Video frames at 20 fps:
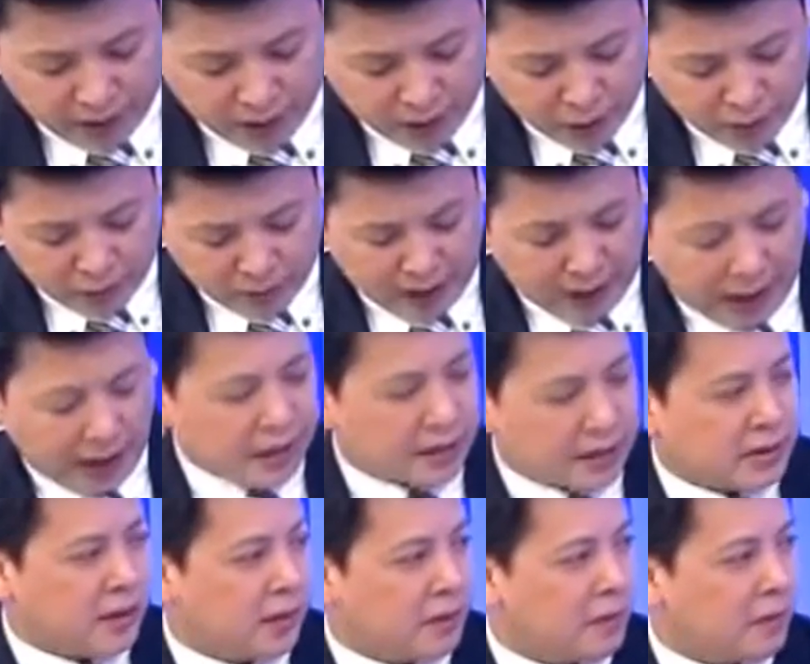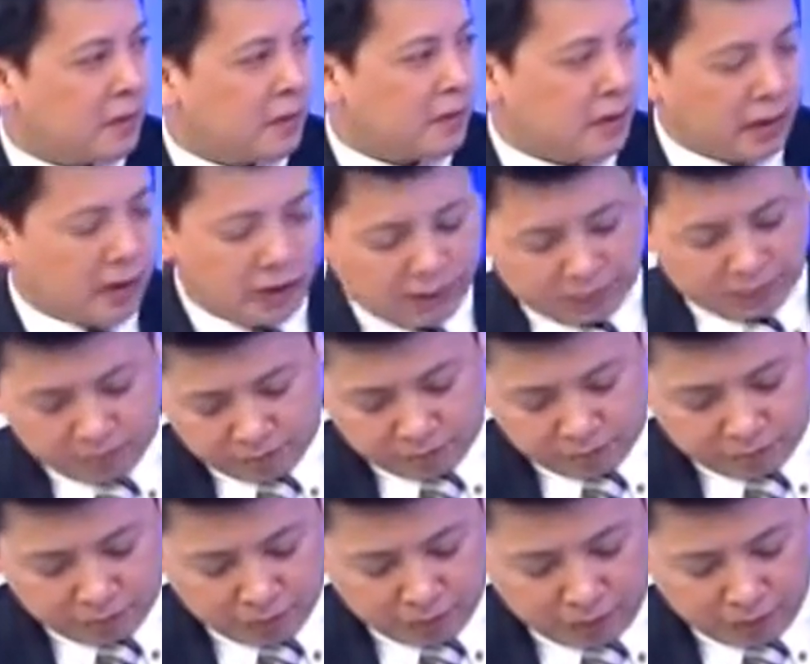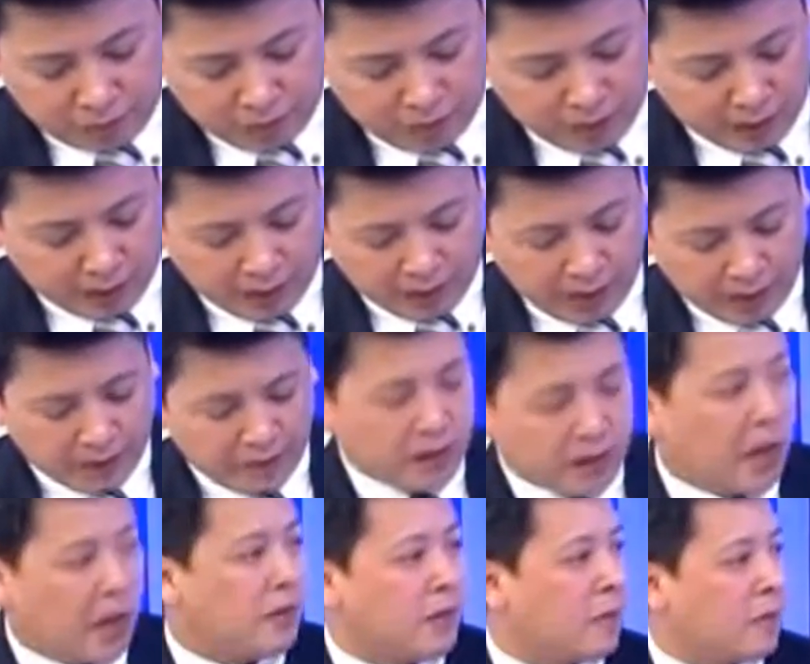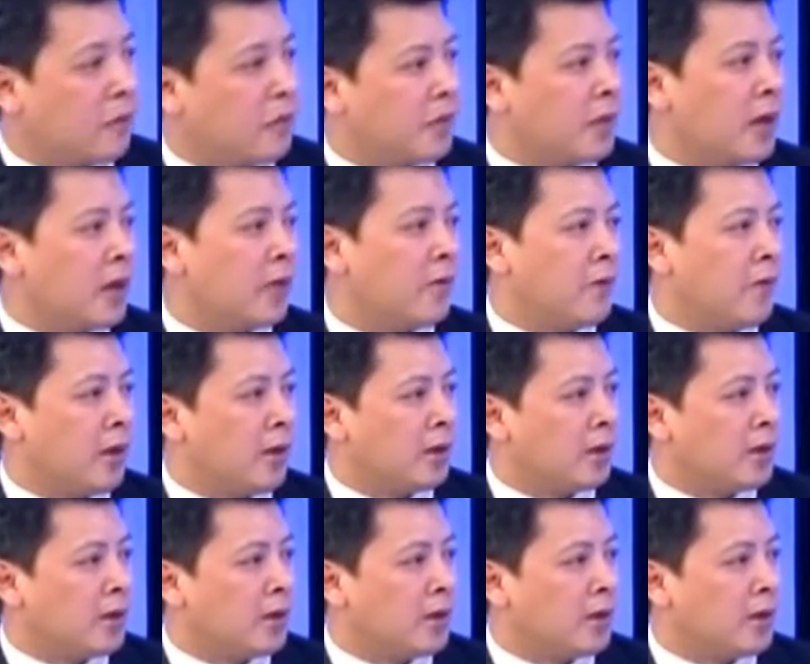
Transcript: to be active and live a life of giving?